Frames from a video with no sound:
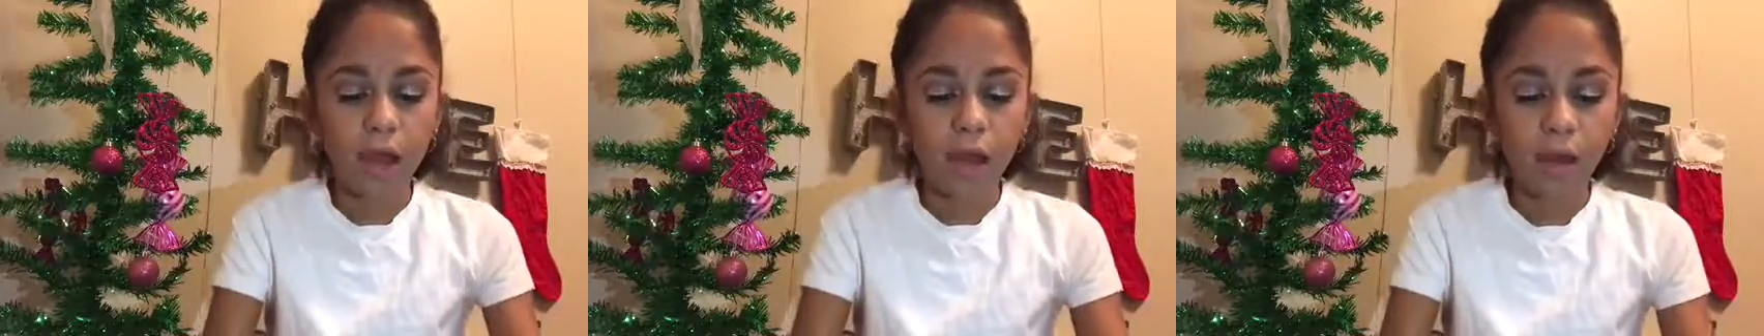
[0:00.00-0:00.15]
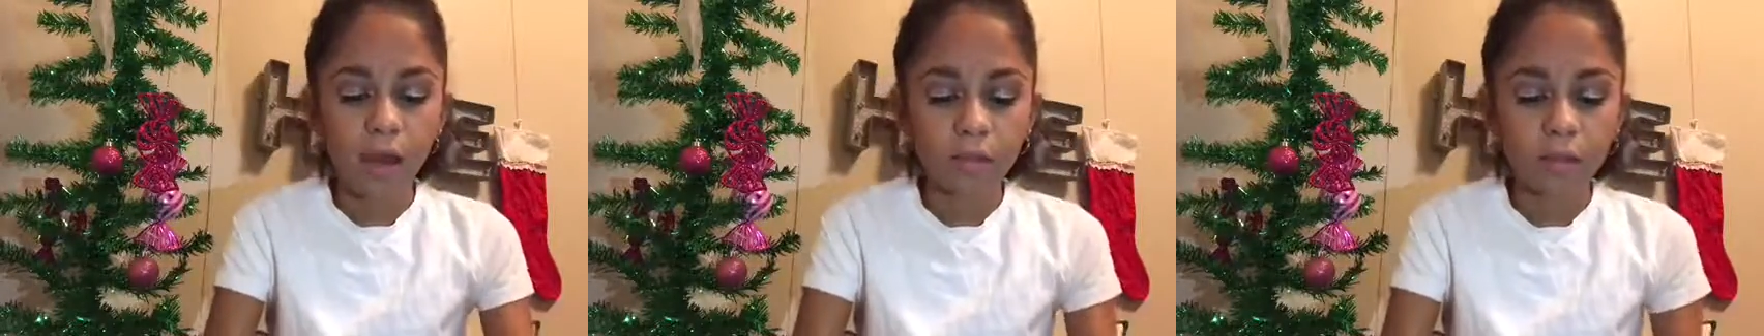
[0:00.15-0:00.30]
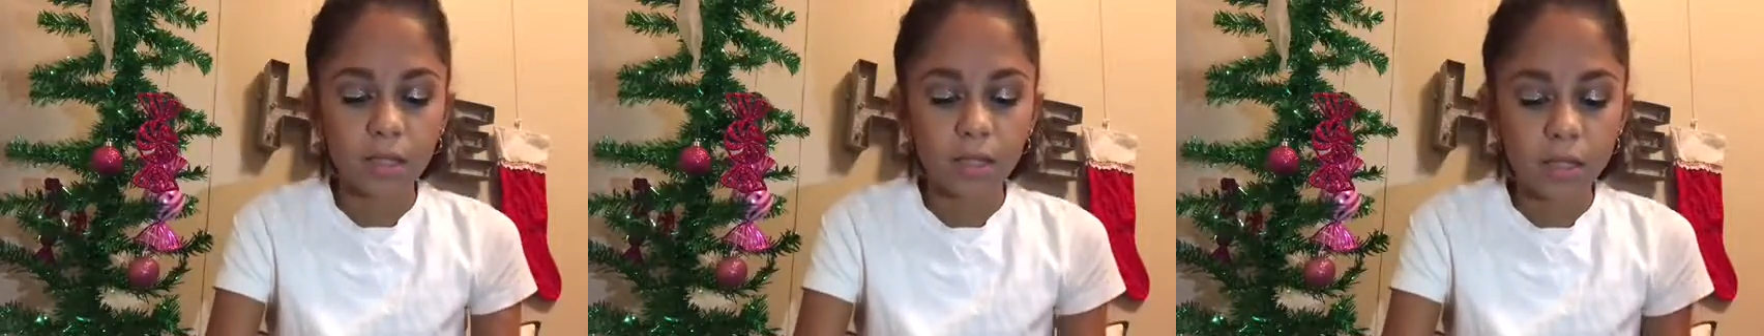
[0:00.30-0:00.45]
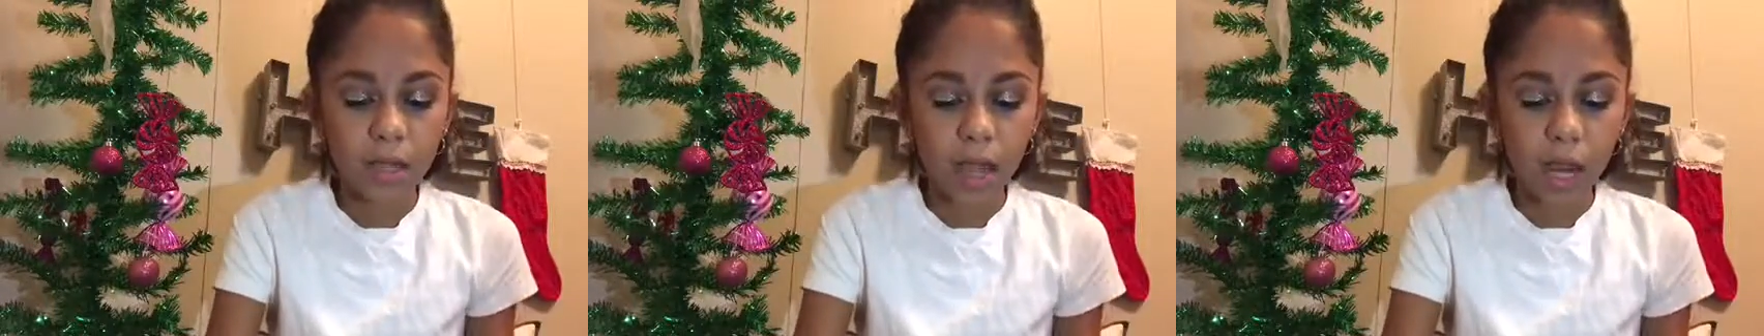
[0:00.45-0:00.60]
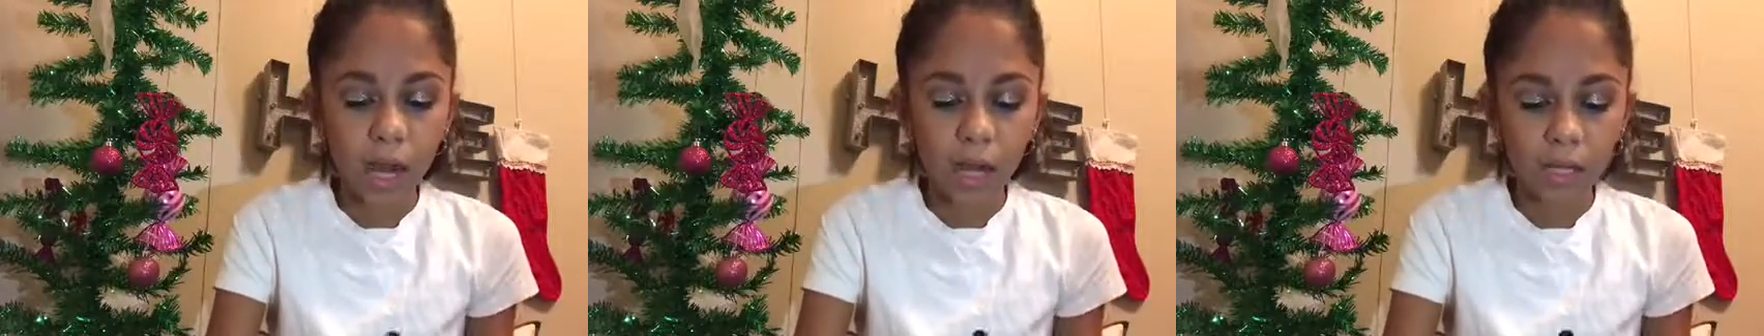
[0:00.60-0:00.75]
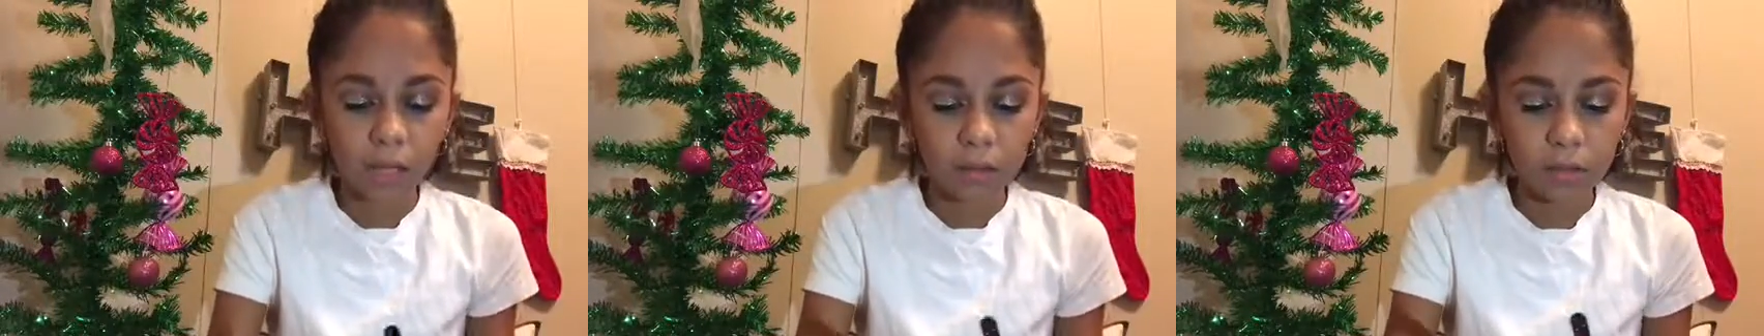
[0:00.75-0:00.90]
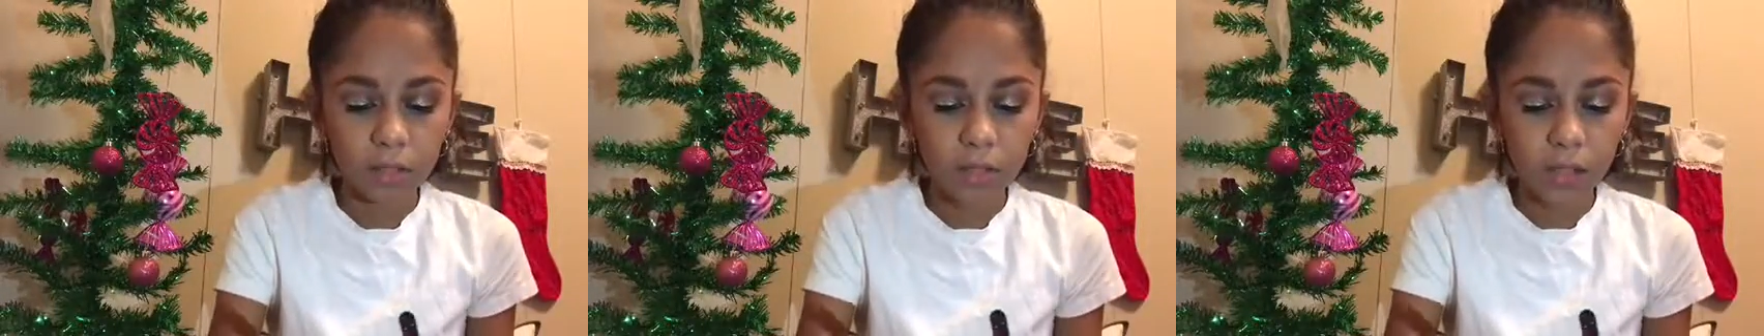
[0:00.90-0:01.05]
I have the
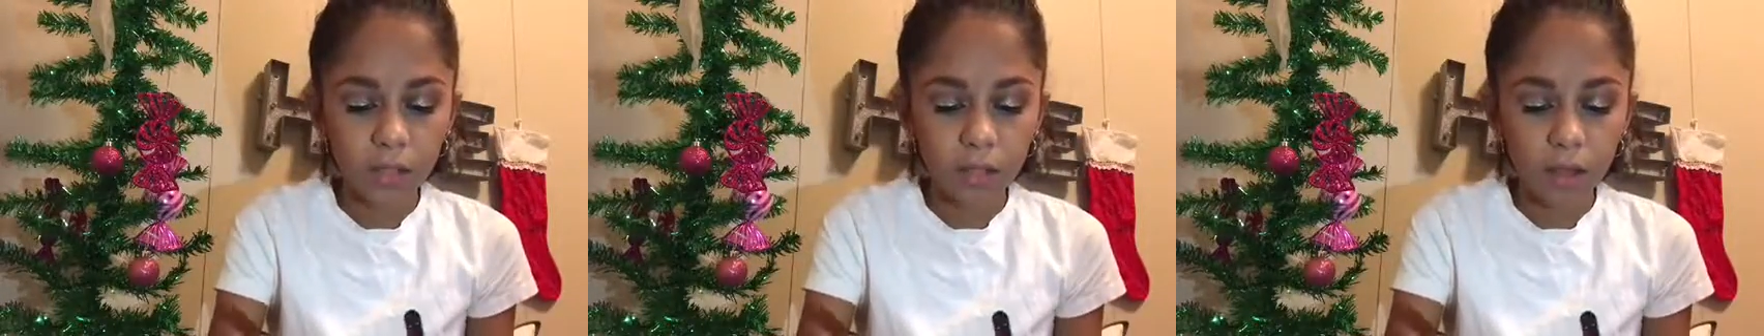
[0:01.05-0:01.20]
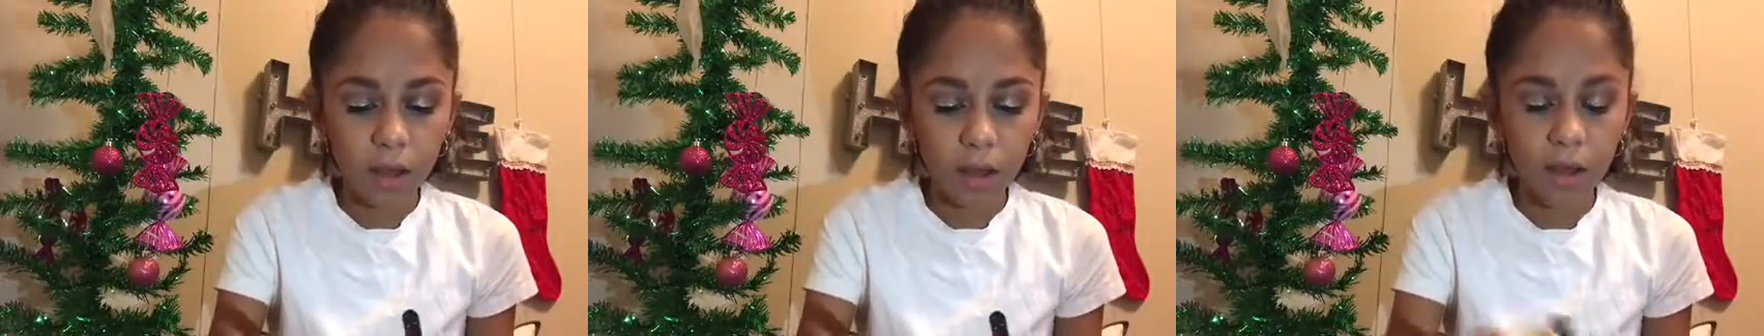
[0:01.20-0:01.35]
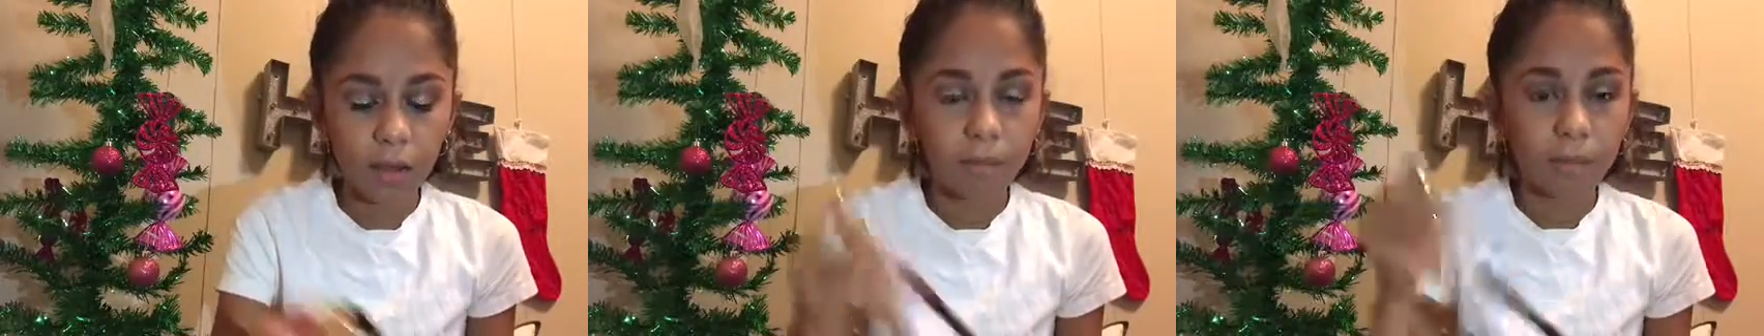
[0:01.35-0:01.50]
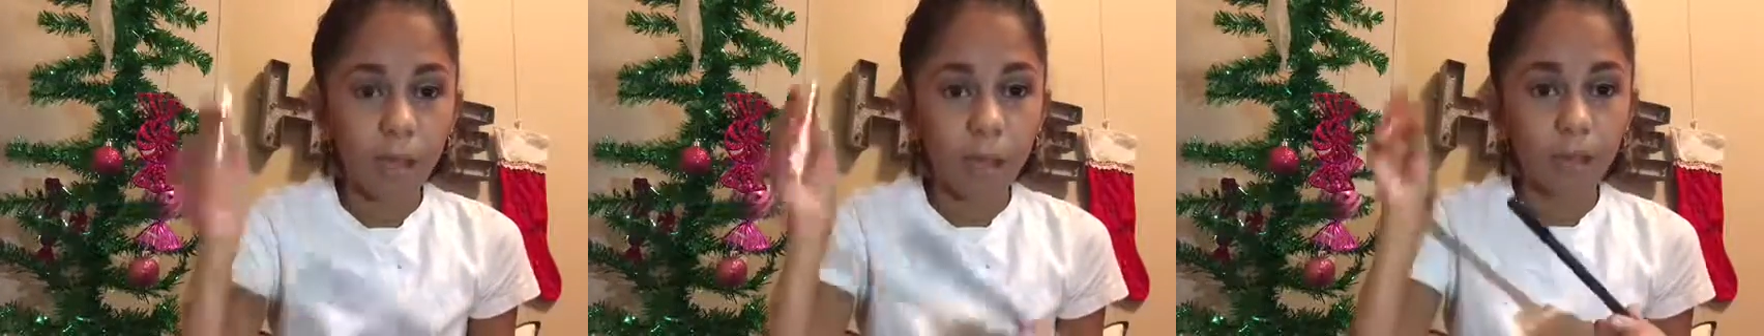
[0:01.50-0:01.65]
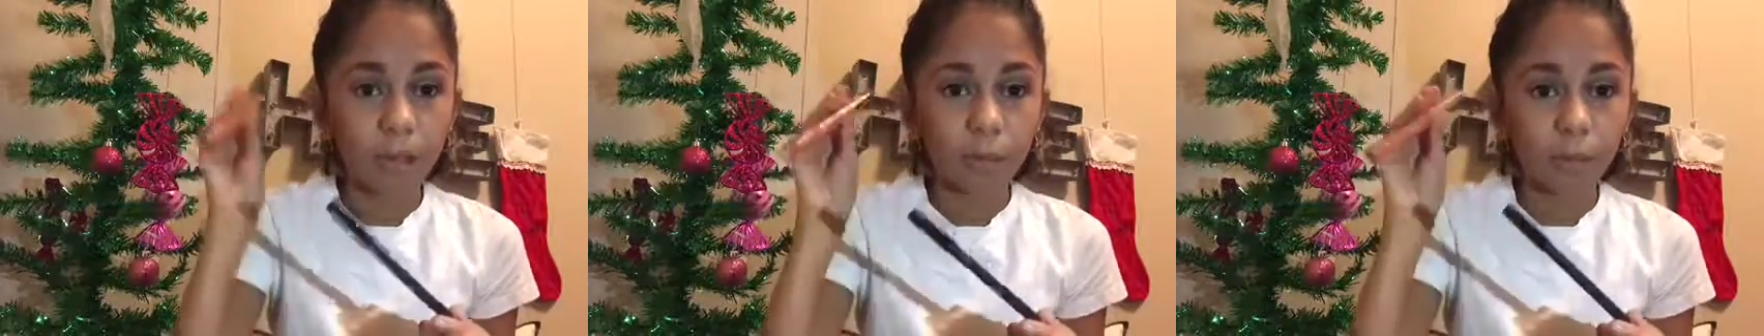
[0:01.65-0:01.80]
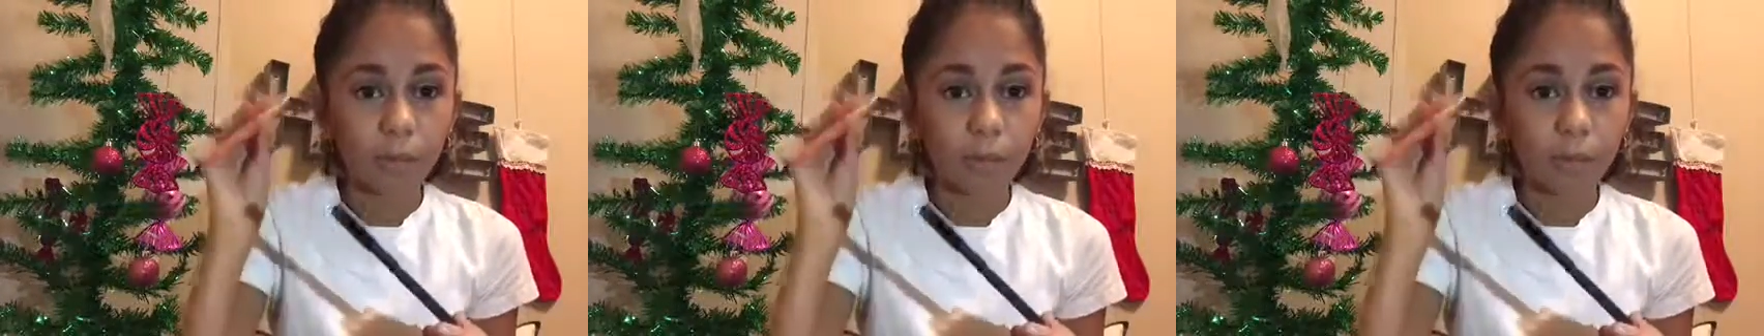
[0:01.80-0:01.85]
Kylie um, matte